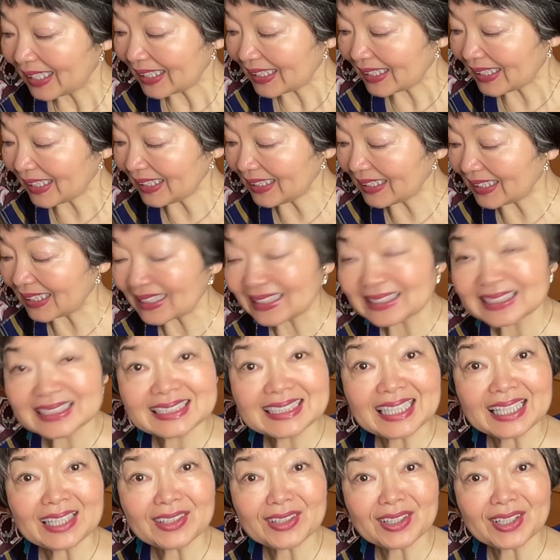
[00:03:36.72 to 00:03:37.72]
Then the
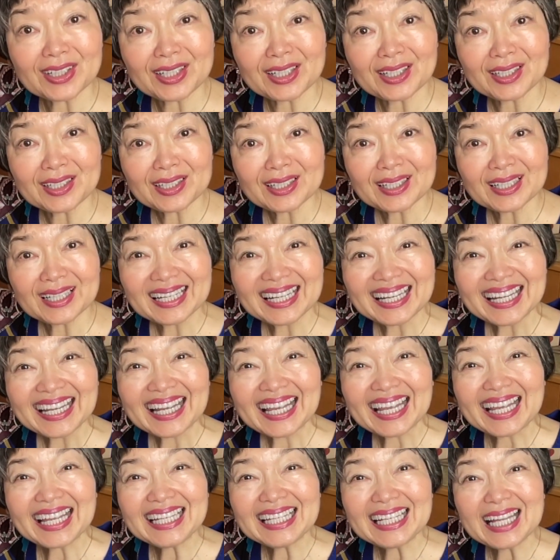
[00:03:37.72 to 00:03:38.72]
center.
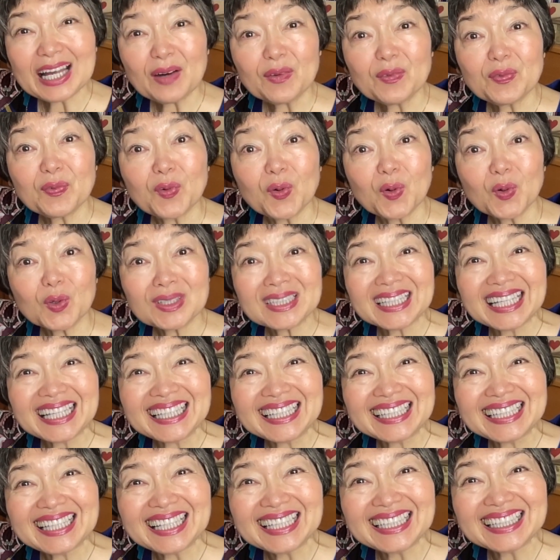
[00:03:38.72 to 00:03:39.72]
And now 4,
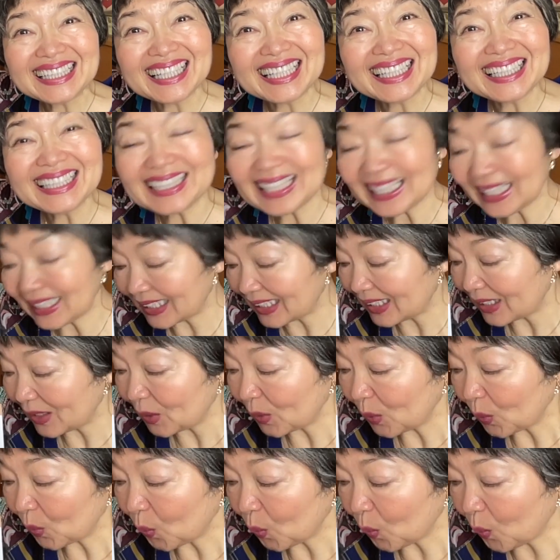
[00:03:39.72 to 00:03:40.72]
10, 10, 10, 10.
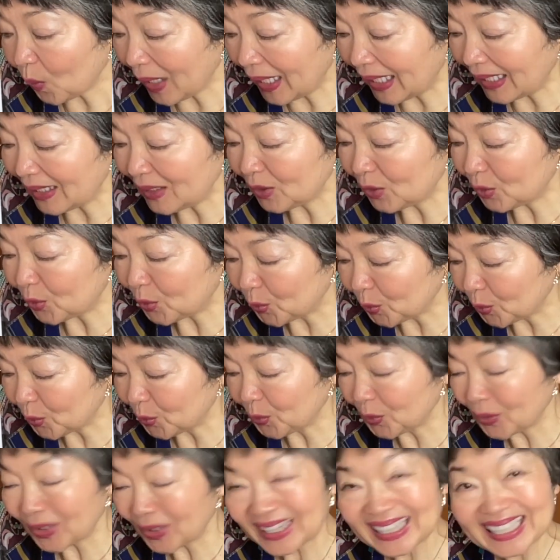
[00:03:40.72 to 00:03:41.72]
1,
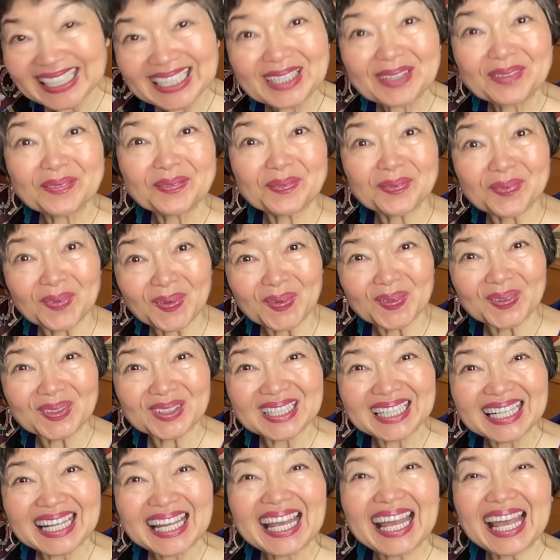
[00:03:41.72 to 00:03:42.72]
2, 3, 4.
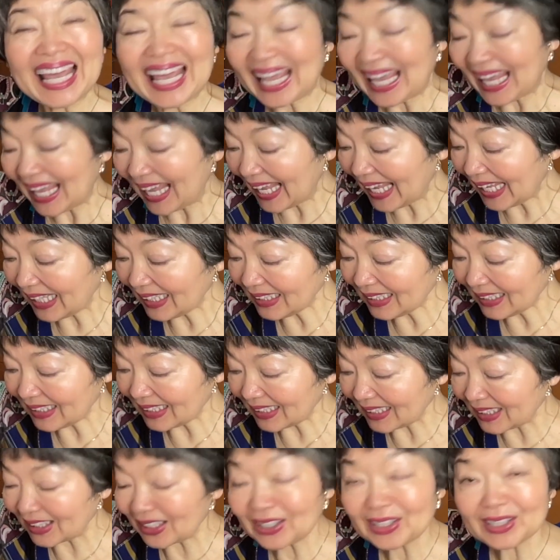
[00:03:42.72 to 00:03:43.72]
And
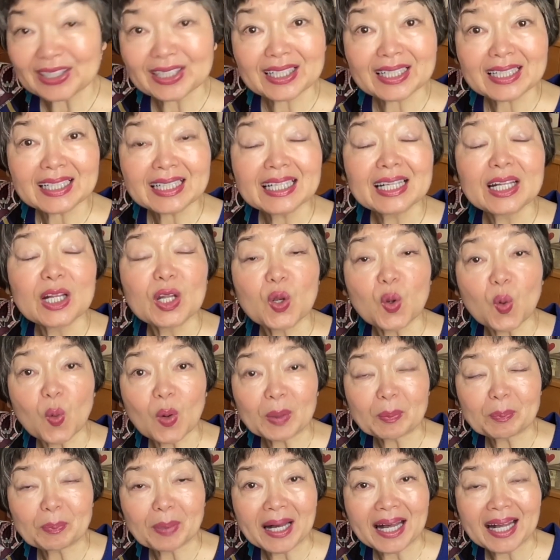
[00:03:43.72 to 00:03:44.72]
here, lower
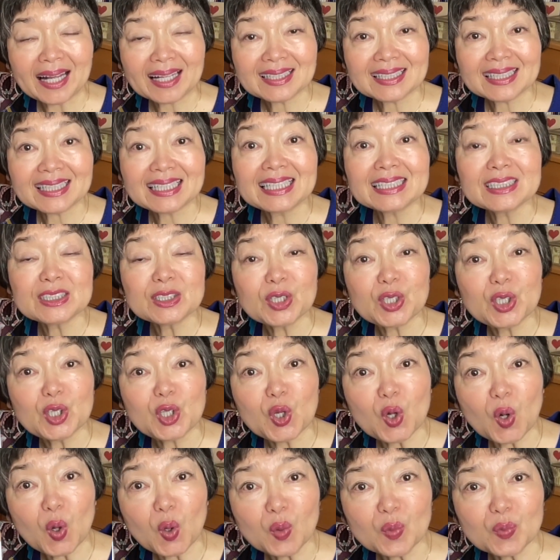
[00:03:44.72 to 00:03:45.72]
part is
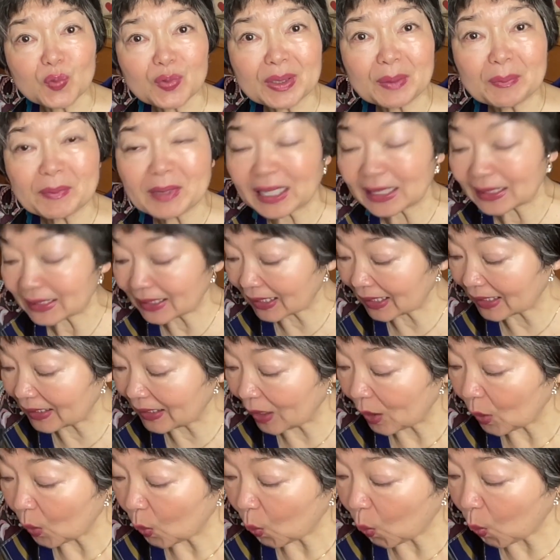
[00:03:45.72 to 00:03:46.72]
yo from katakana.
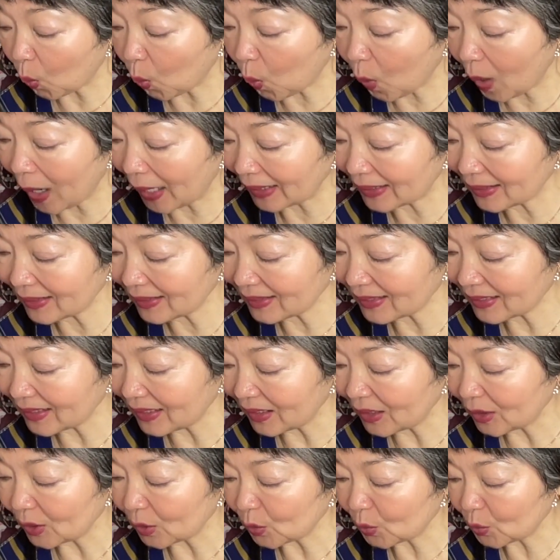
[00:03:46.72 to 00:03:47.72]
1,
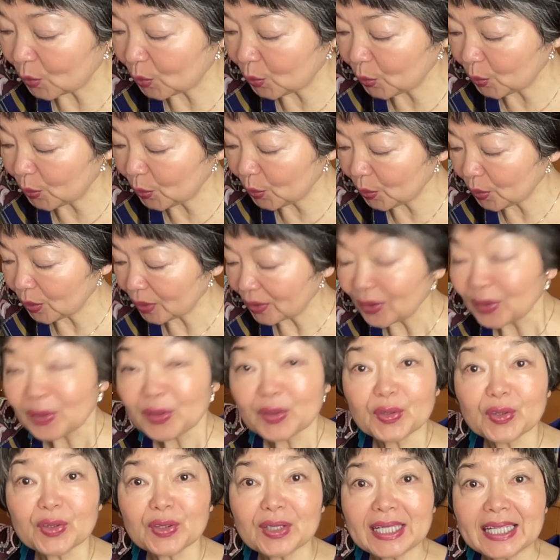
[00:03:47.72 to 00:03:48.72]
2,
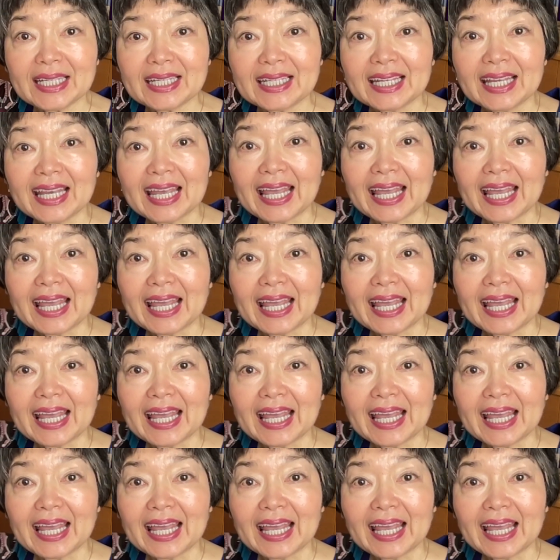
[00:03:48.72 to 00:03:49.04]
3.